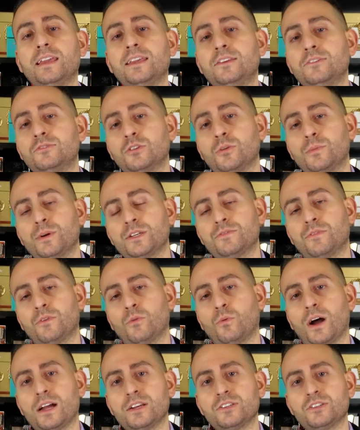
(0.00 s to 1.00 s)
Thank you so much for
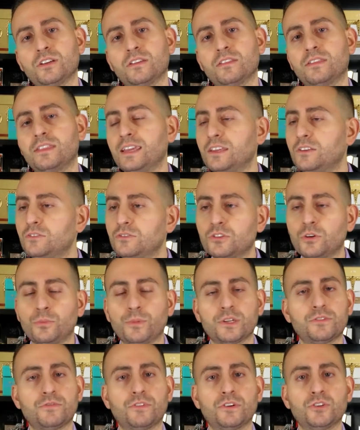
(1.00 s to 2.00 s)
watching. Thank you so
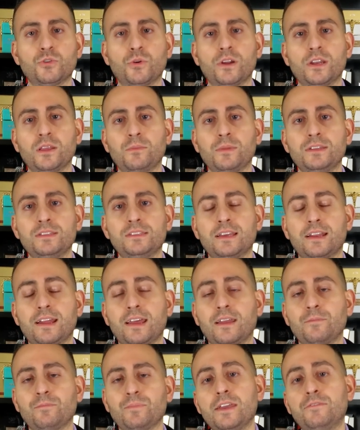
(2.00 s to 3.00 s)
much for joining me
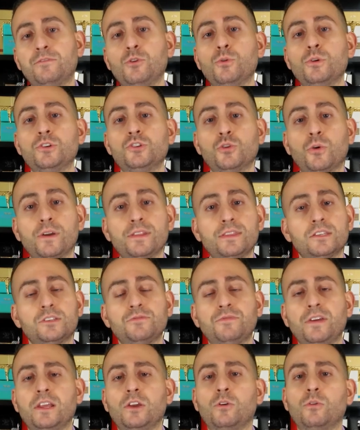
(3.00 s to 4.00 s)
today. If you enjoyed this
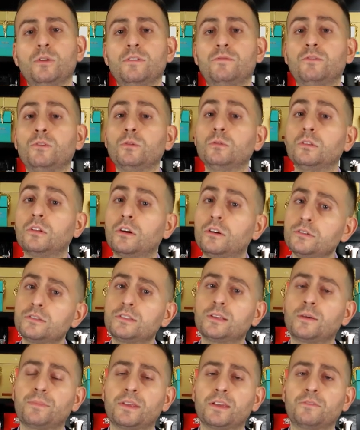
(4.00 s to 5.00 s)
video and if you learned
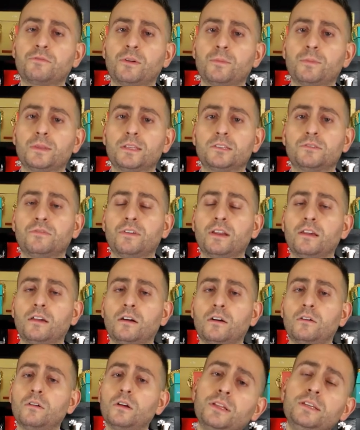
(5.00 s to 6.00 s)
something from this
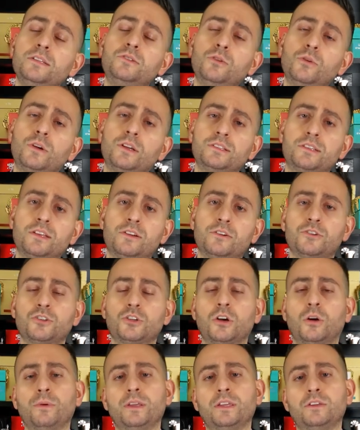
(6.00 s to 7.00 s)
video, please do consider
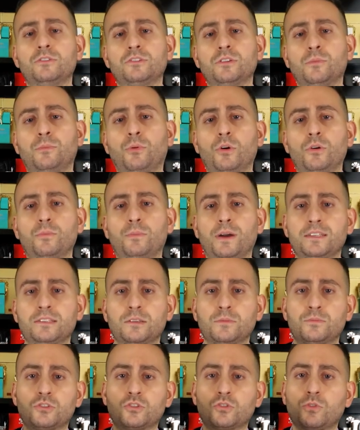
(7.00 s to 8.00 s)
showing your support by
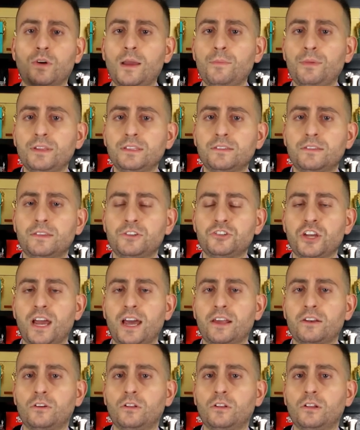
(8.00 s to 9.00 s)
subscribing to the
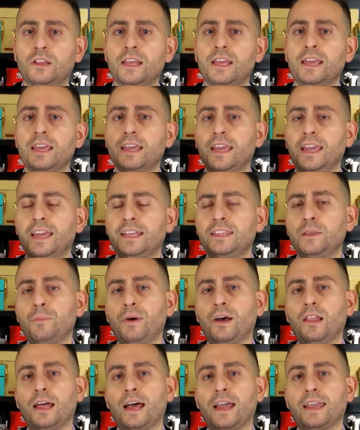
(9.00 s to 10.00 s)
channel, hit the
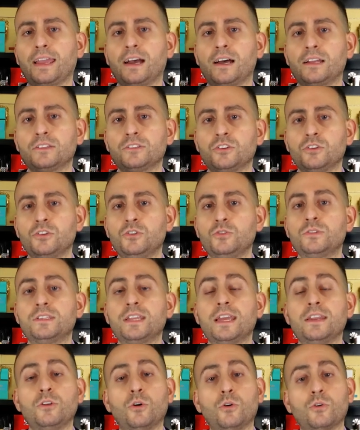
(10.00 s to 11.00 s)
bell icon so you
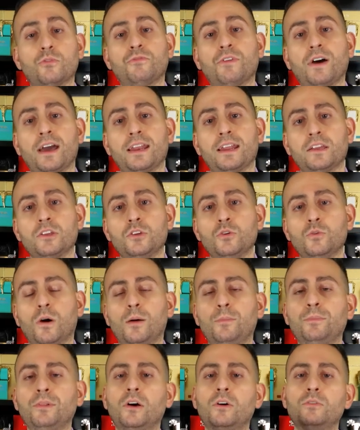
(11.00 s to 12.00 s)
stay notified on new
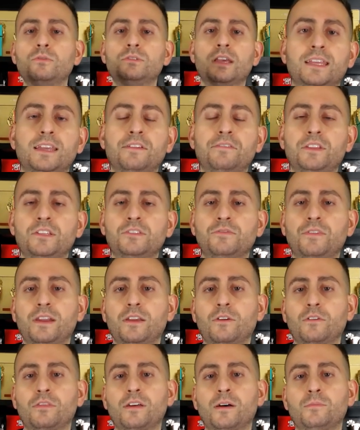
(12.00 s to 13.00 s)
uploads. Give this
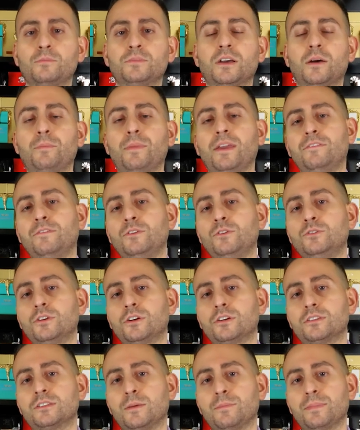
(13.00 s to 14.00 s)
video a thumbs up if you
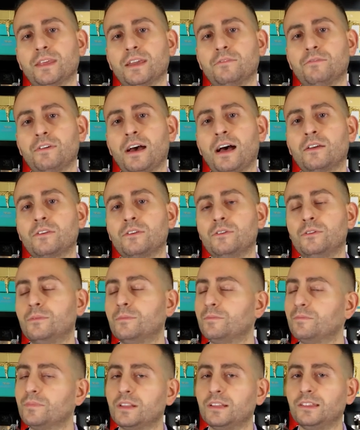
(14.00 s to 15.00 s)
took something of value.
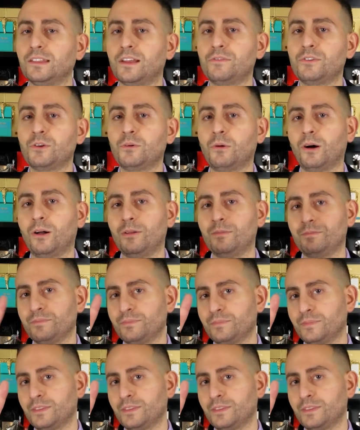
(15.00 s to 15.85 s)
Love you all.